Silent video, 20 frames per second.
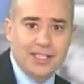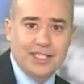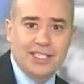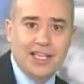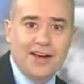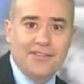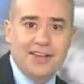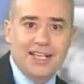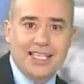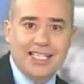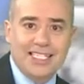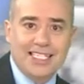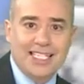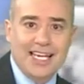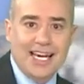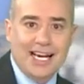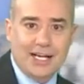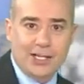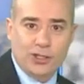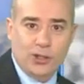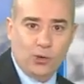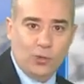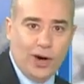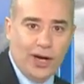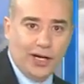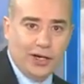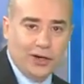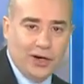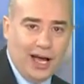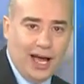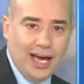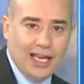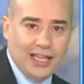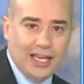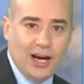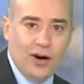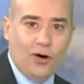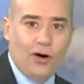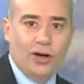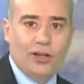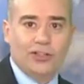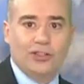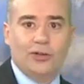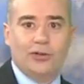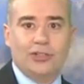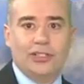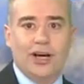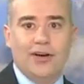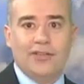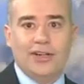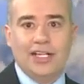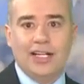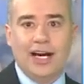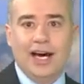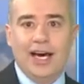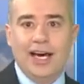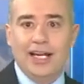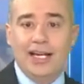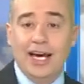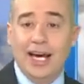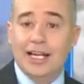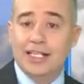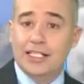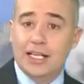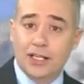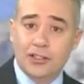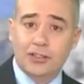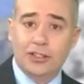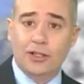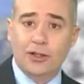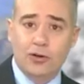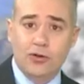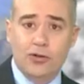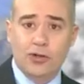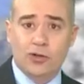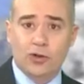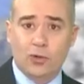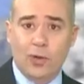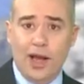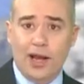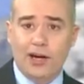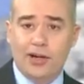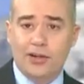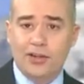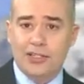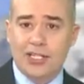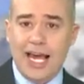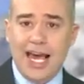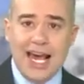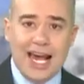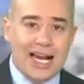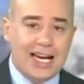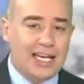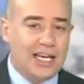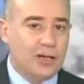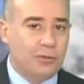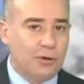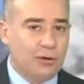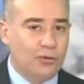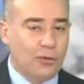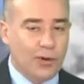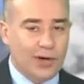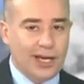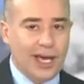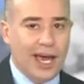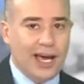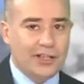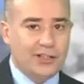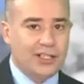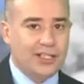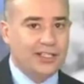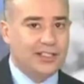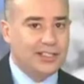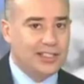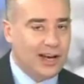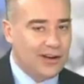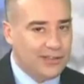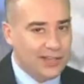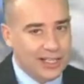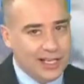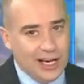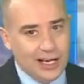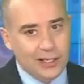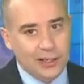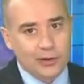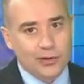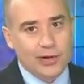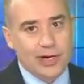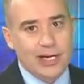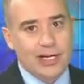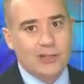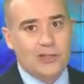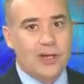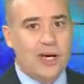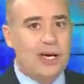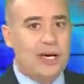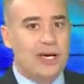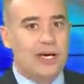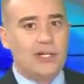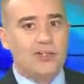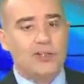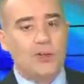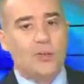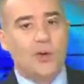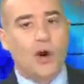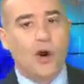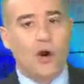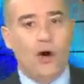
76, the record high there, also 79. And Tuscaloosa's record is 80, and we're forecasting 79 degrees. So we're